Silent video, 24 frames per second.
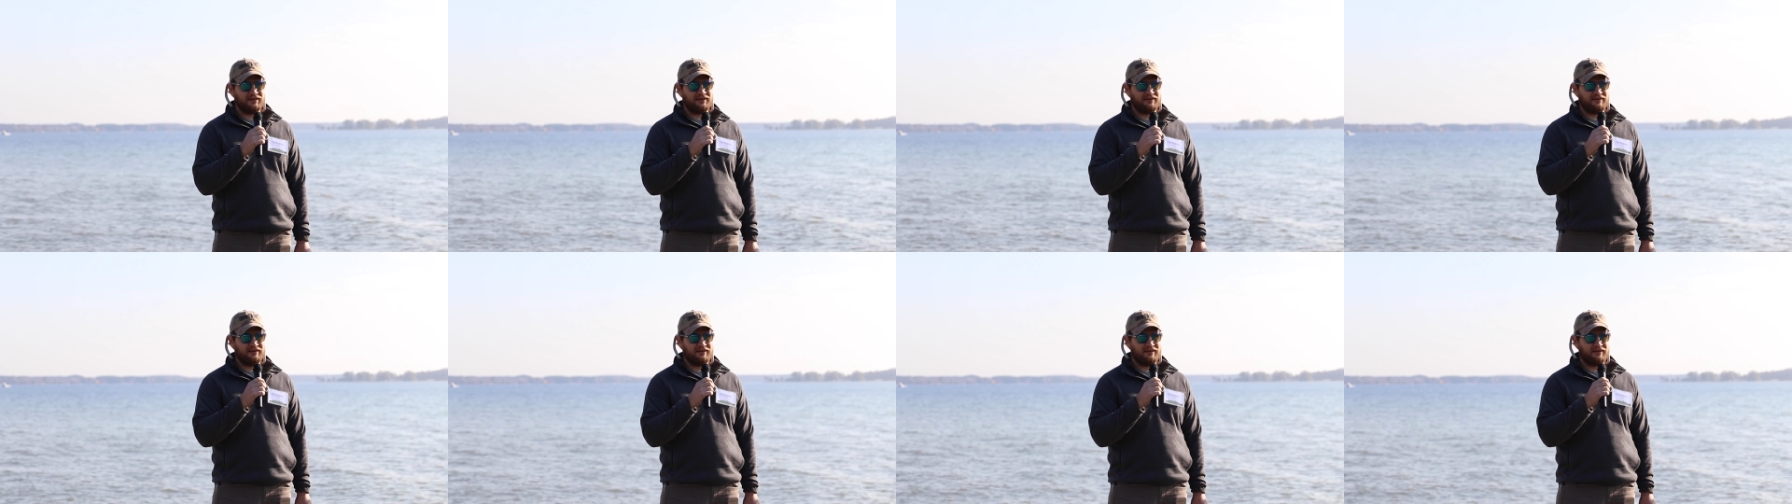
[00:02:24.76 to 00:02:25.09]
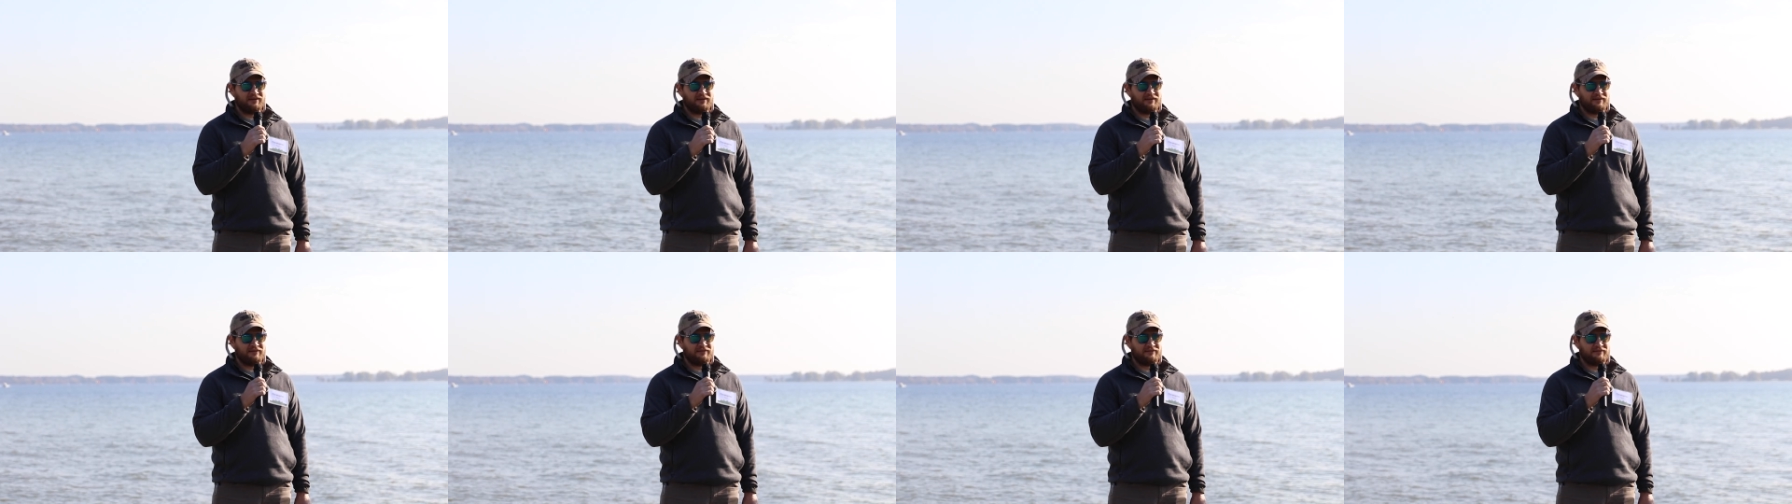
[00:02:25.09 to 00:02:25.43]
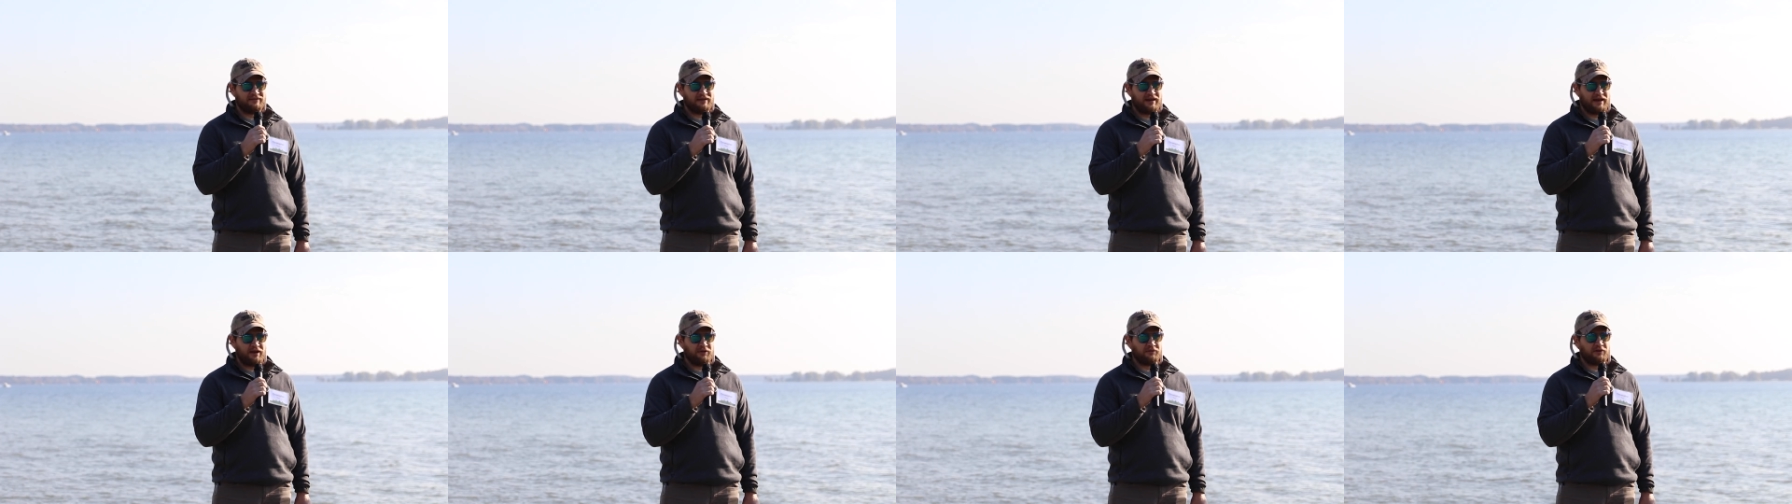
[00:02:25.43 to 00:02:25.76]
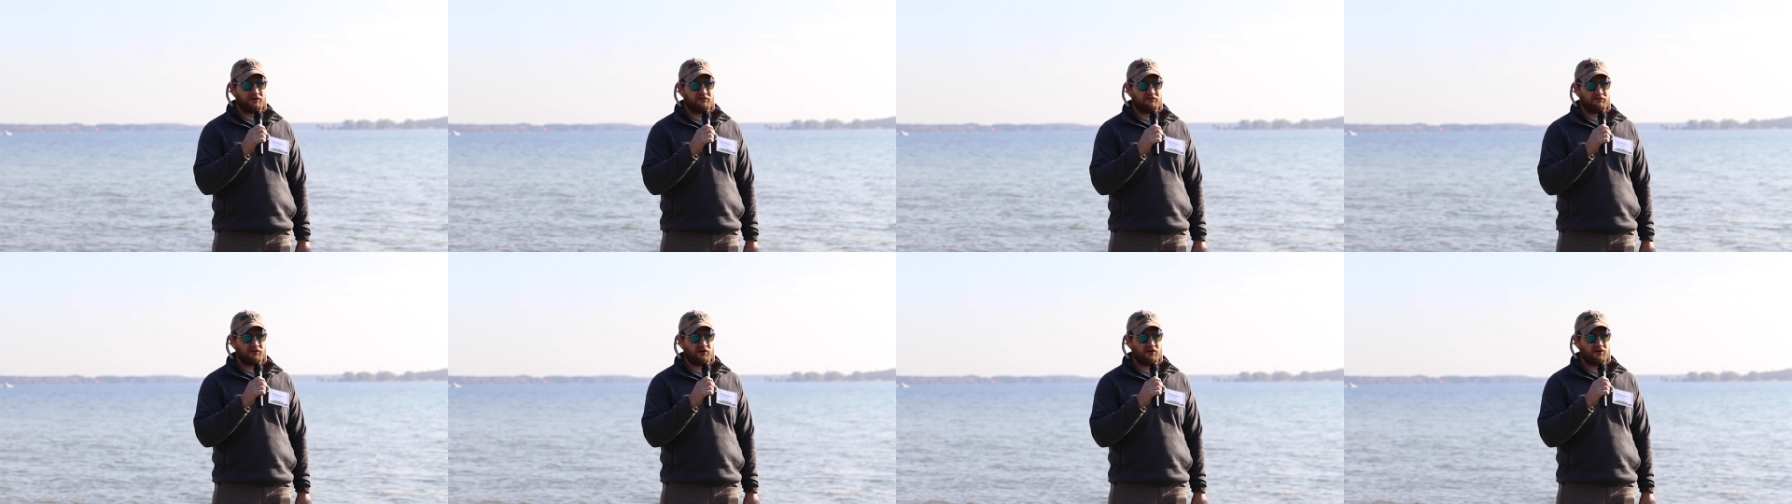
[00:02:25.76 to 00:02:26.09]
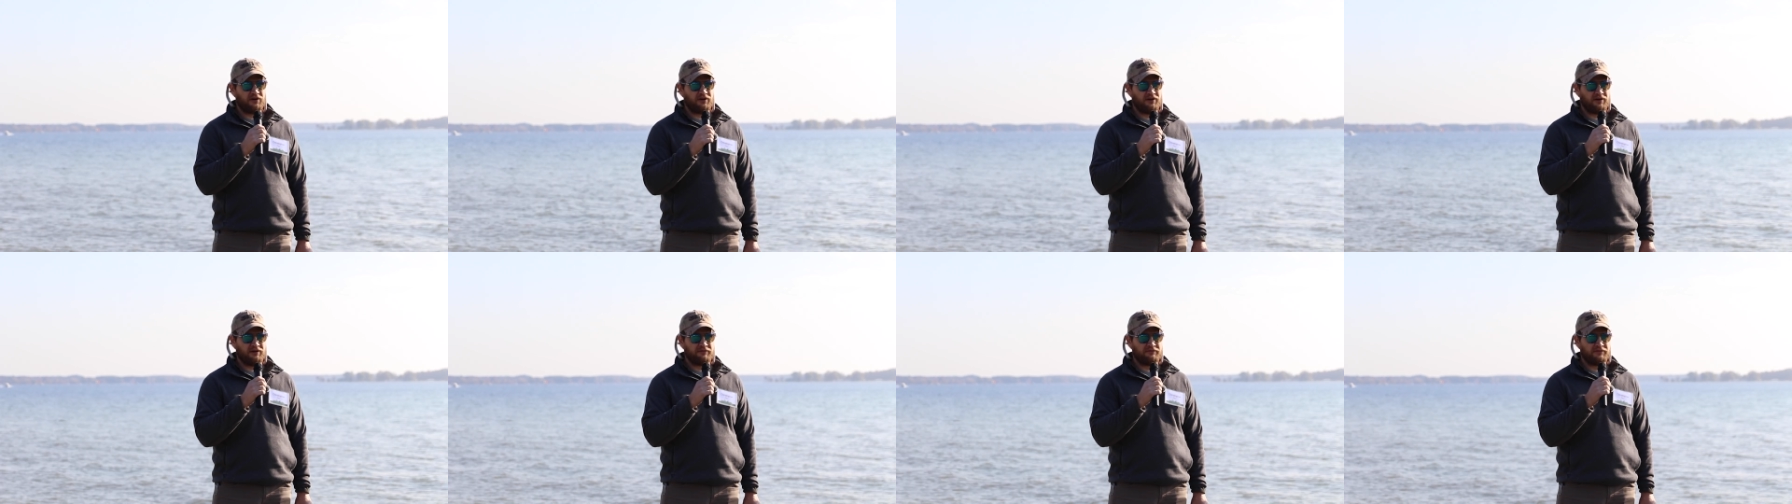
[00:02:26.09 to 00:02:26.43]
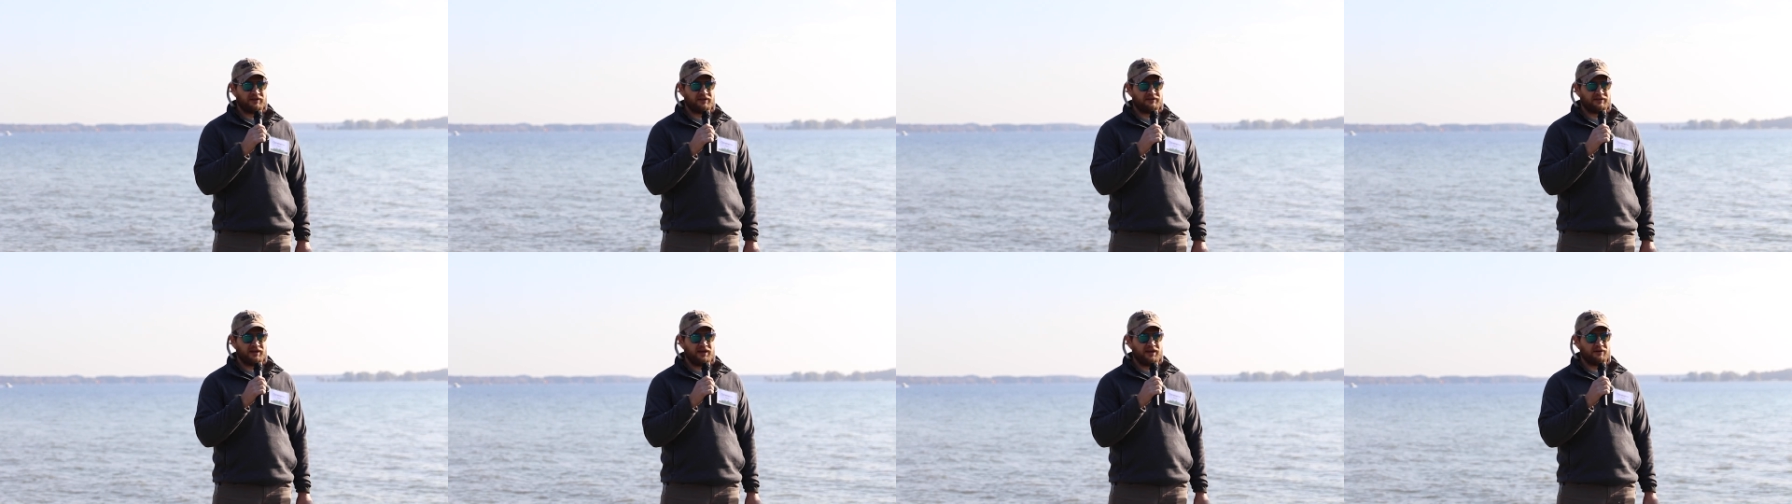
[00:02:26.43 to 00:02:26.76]
and uh, out there far enough
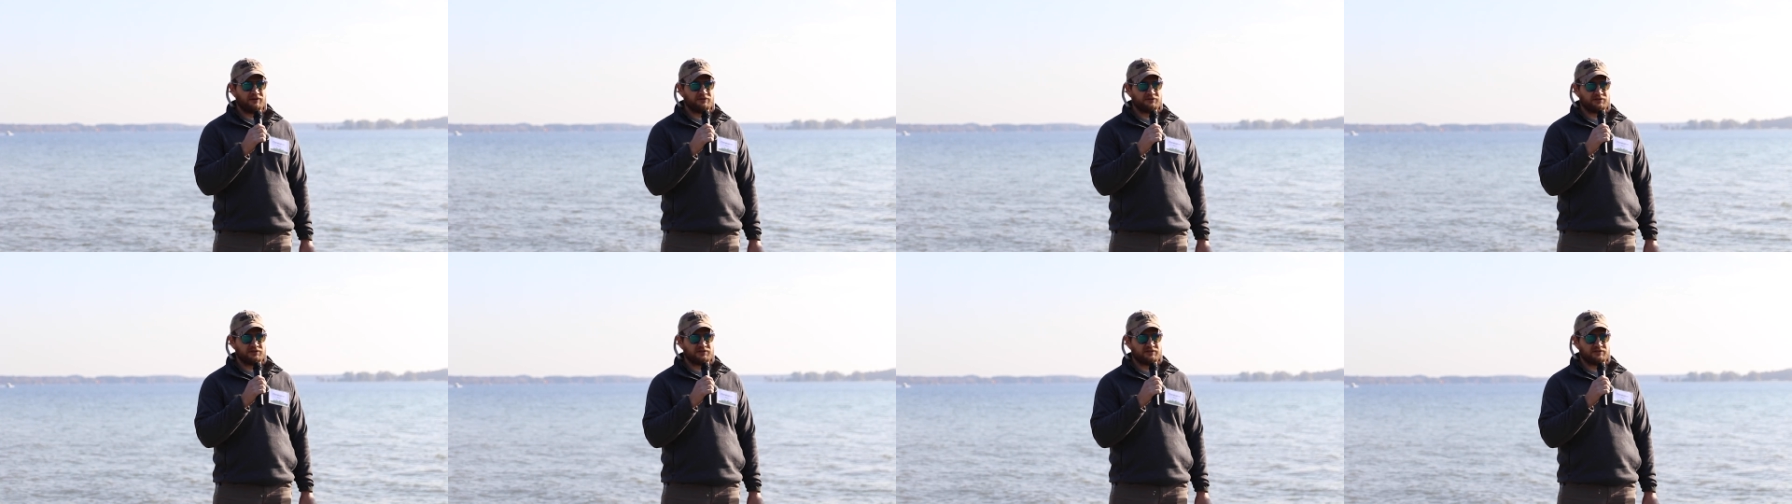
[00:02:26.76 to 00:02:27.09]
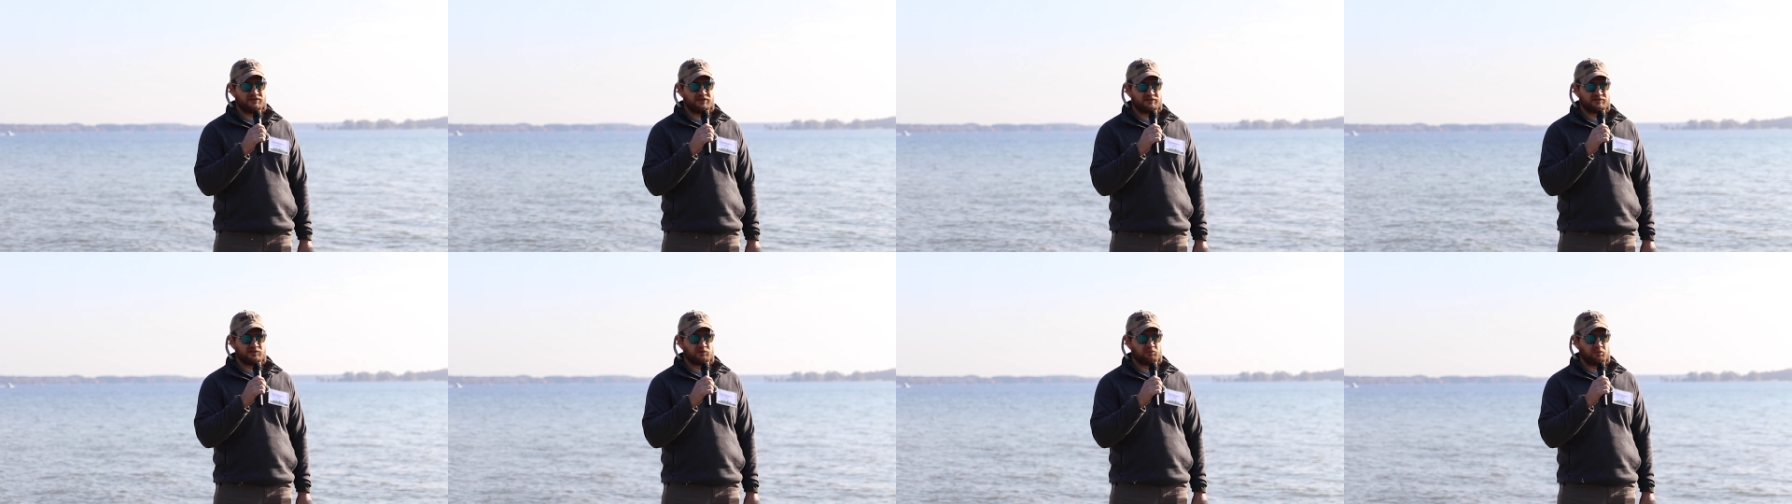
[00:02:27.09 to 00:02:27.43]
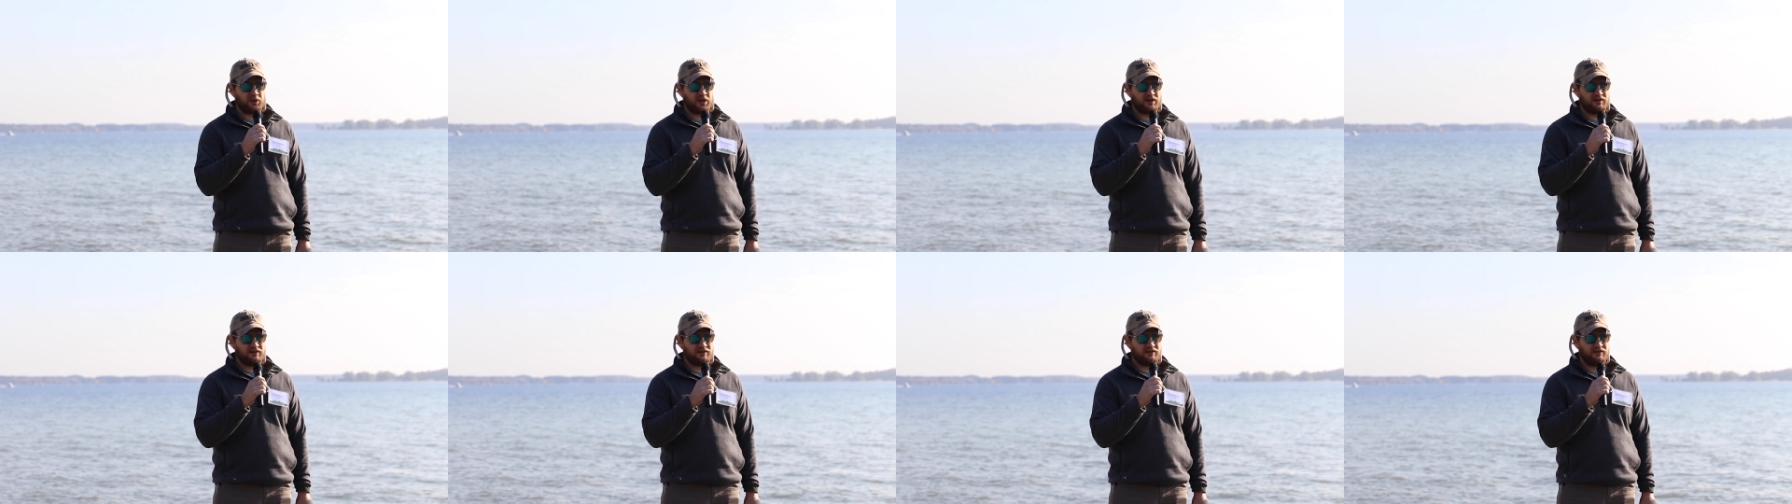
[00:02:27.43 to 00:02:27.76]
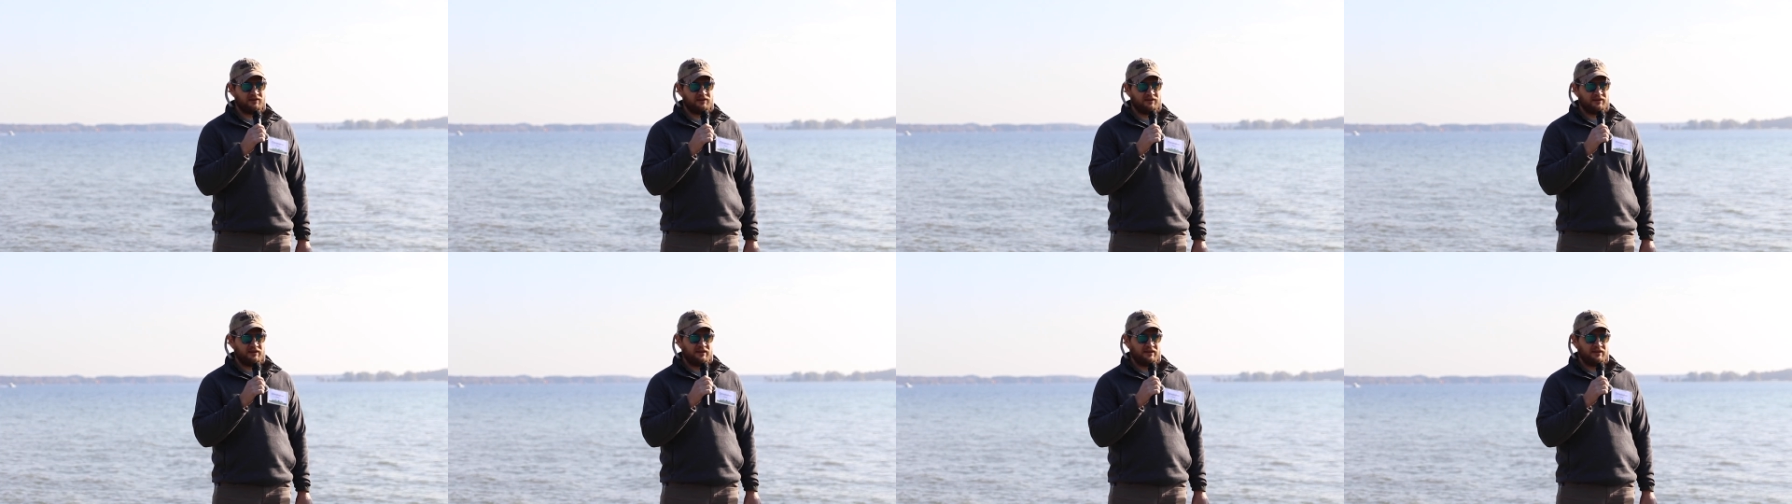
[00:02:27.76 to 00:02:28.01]
that the energy is dissipated.